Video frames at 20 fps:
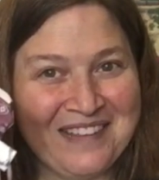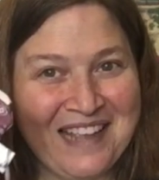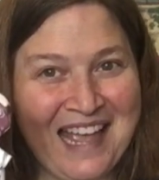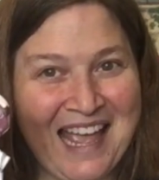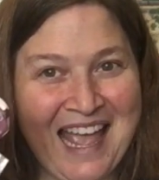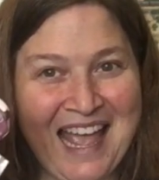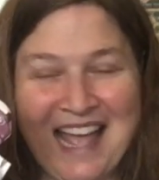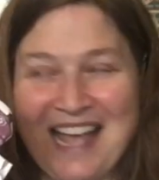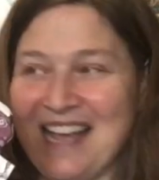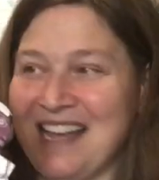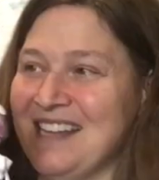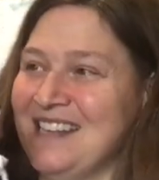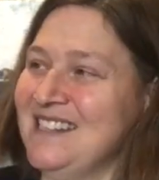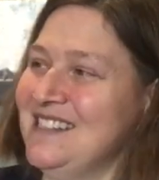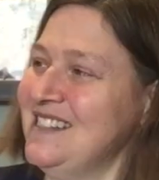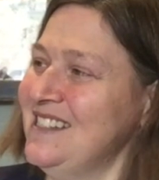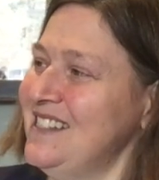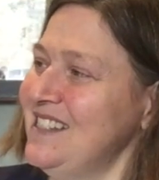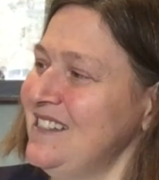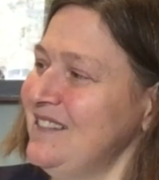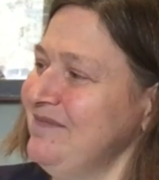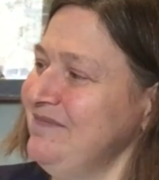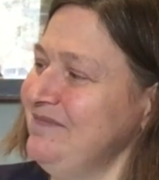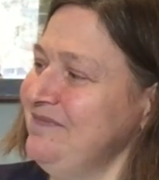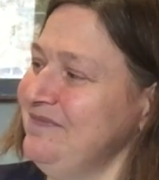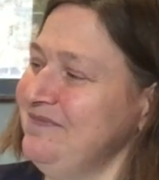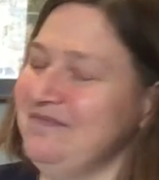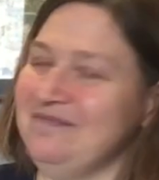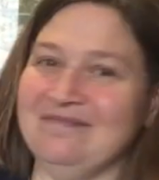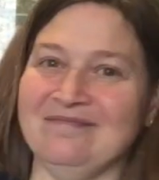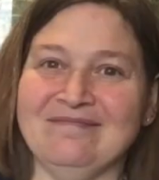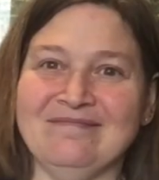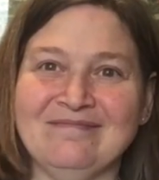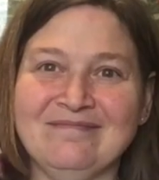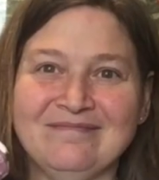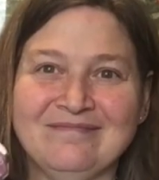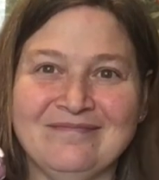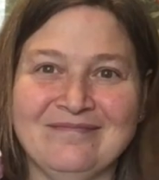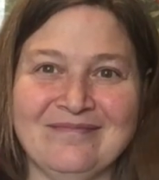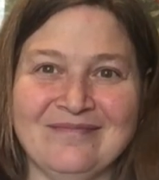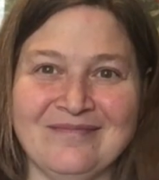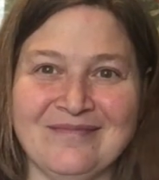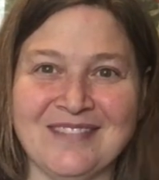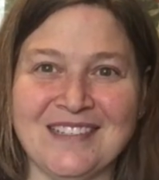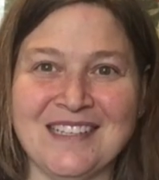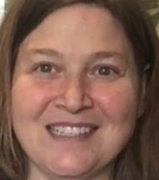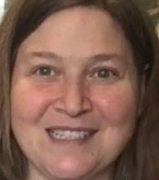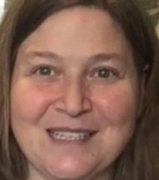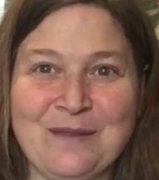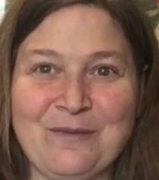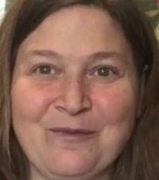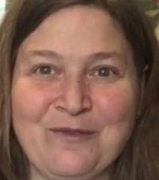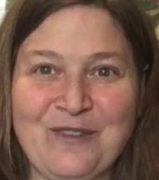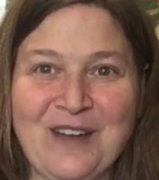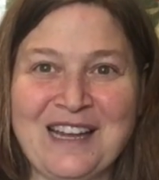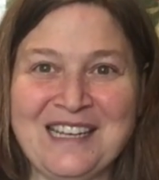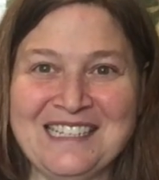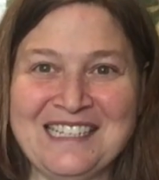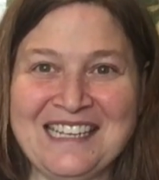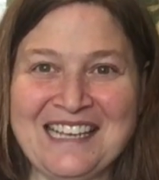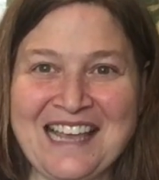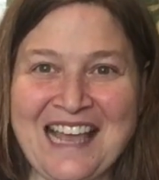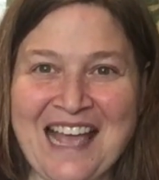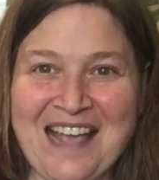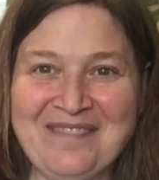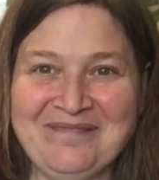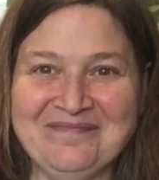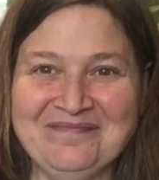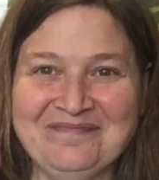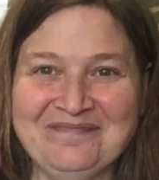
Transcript: and some fun DK.